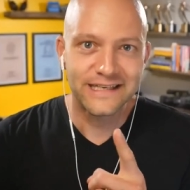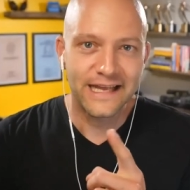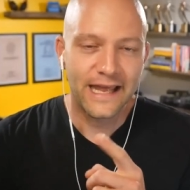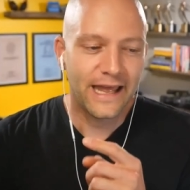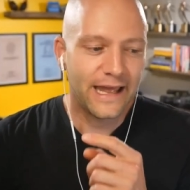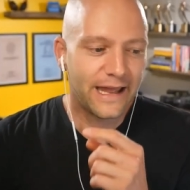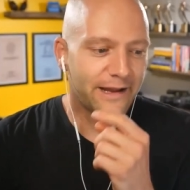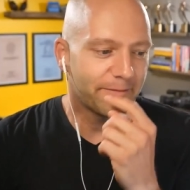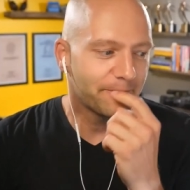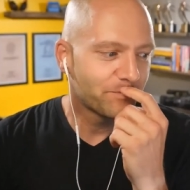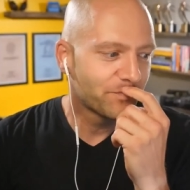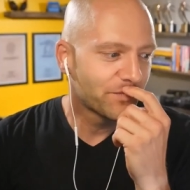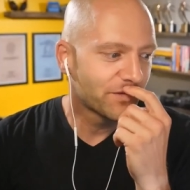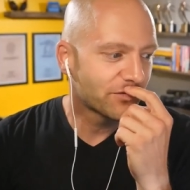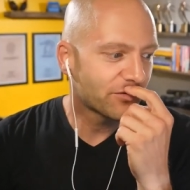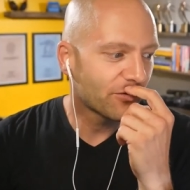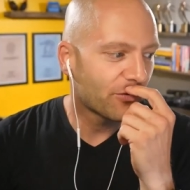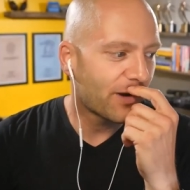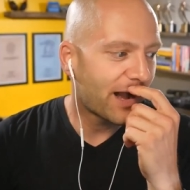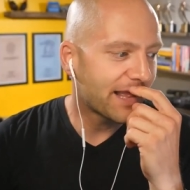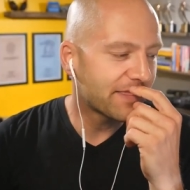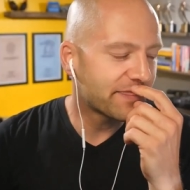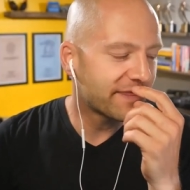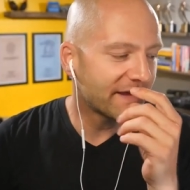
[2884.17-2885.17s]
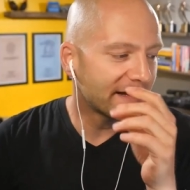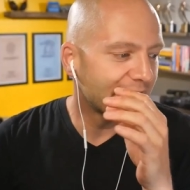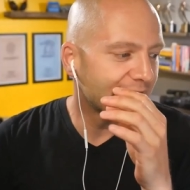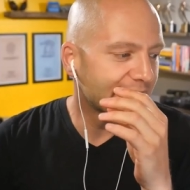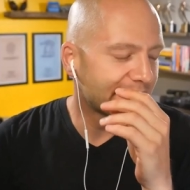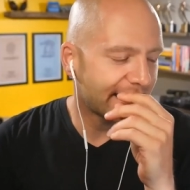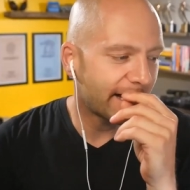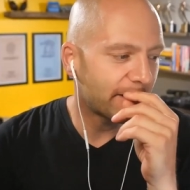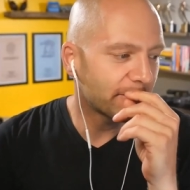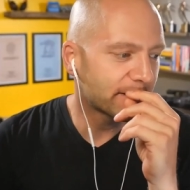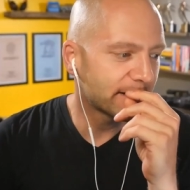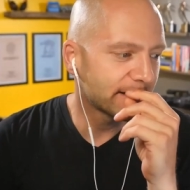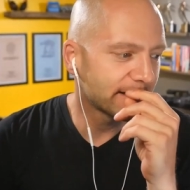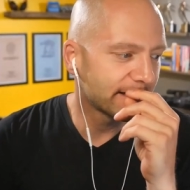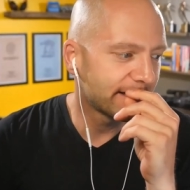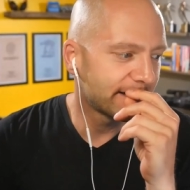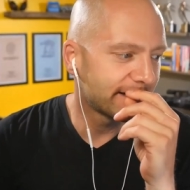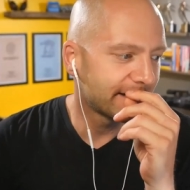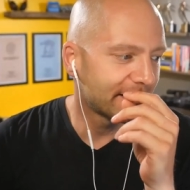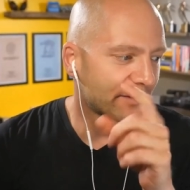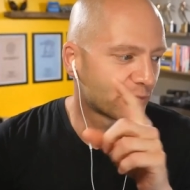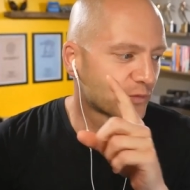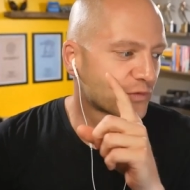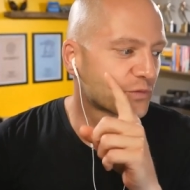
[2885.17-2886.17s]
day, so I think I
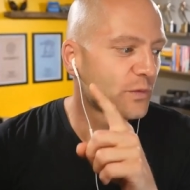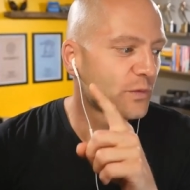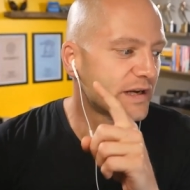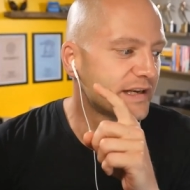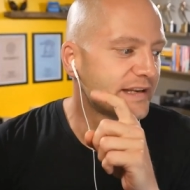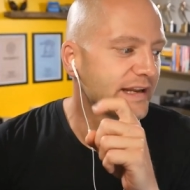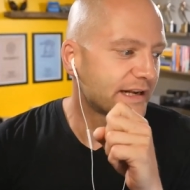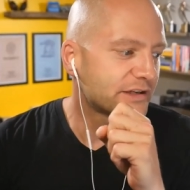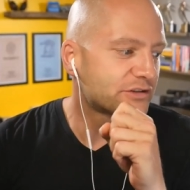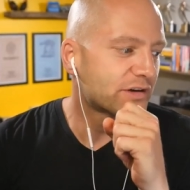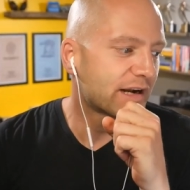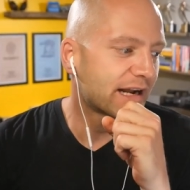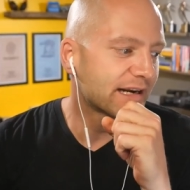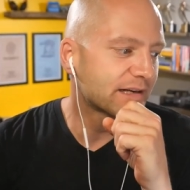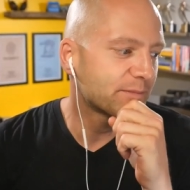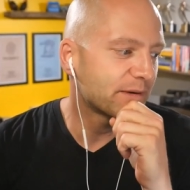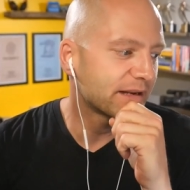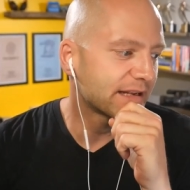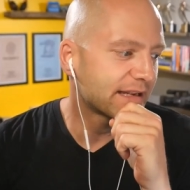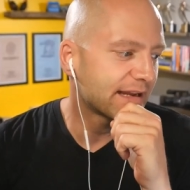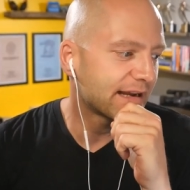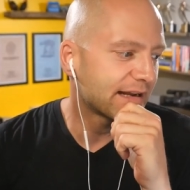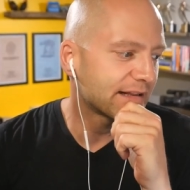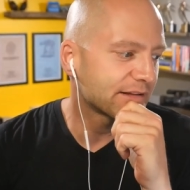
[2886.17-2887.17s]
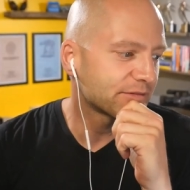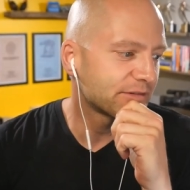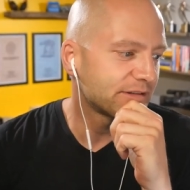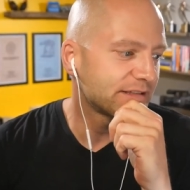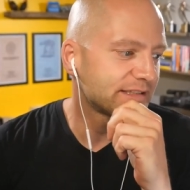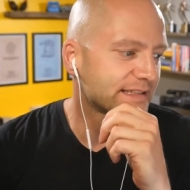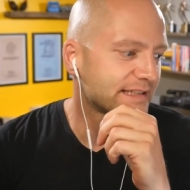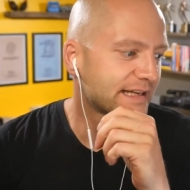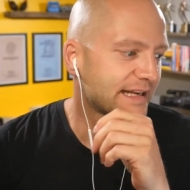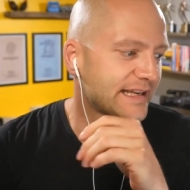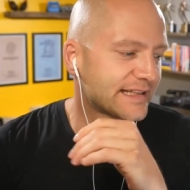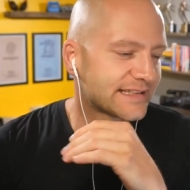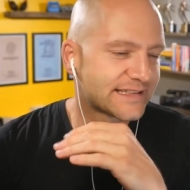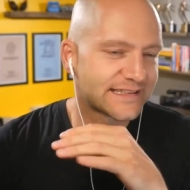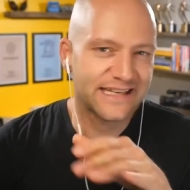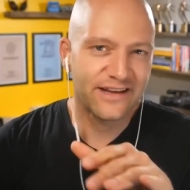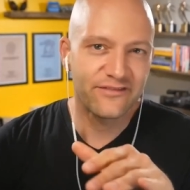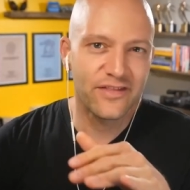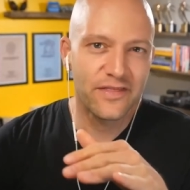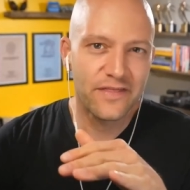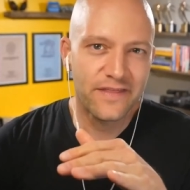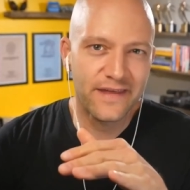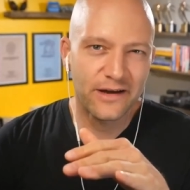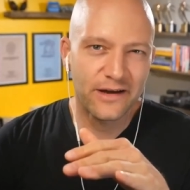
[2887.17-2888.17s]
calculated. There was one day I tracked my calories and I hit
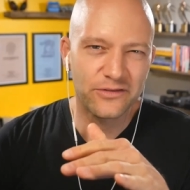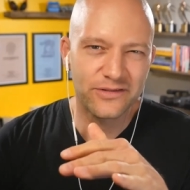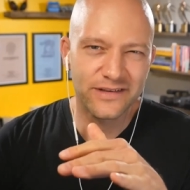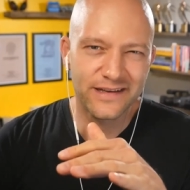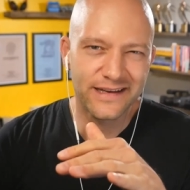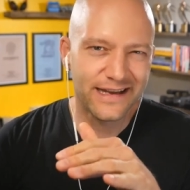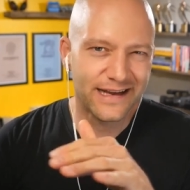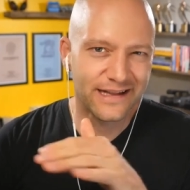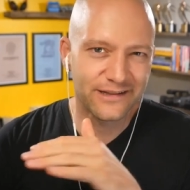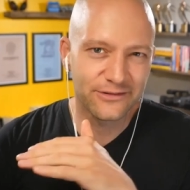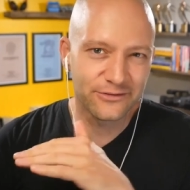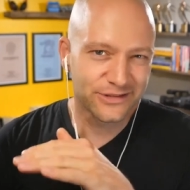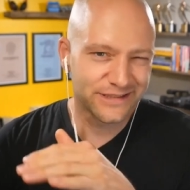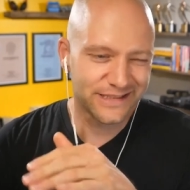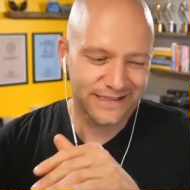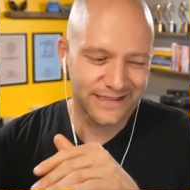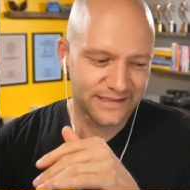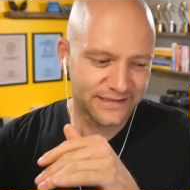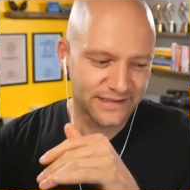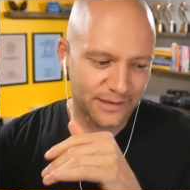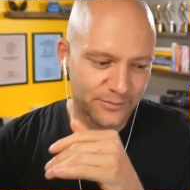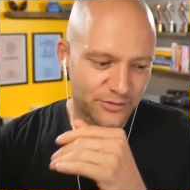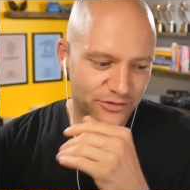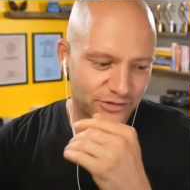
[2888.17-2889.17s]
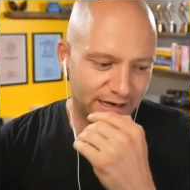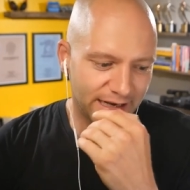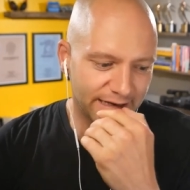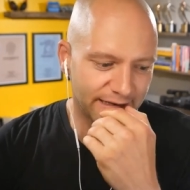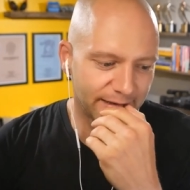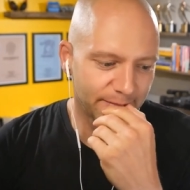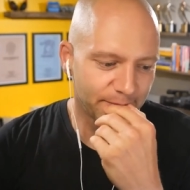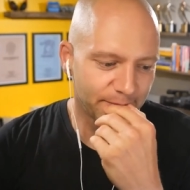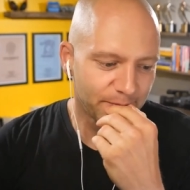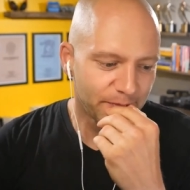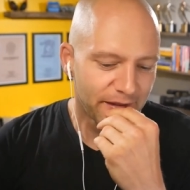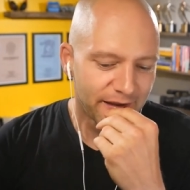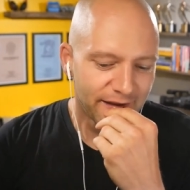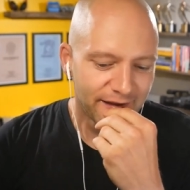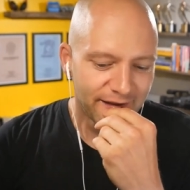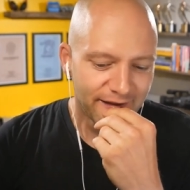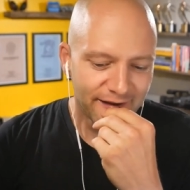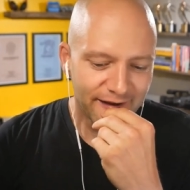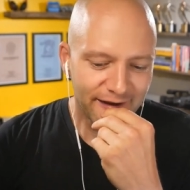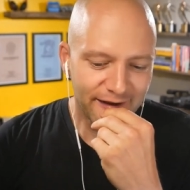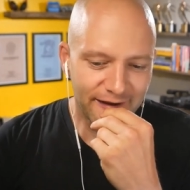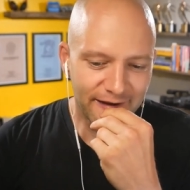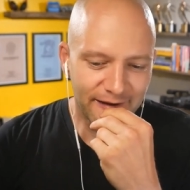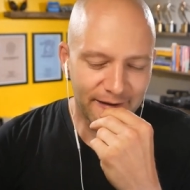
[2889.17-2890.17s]
7,000 calories and I stopped tracking.
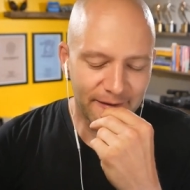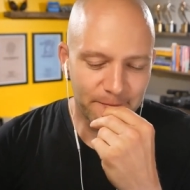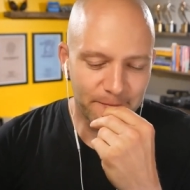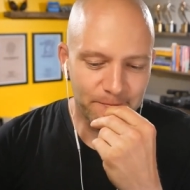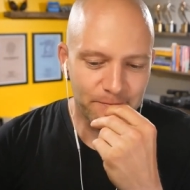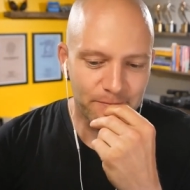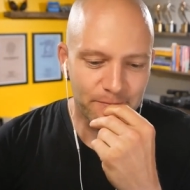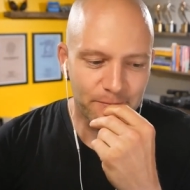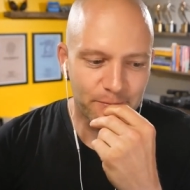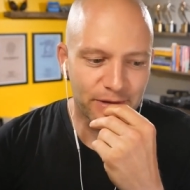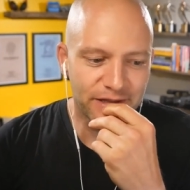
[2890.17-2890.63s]
Um, but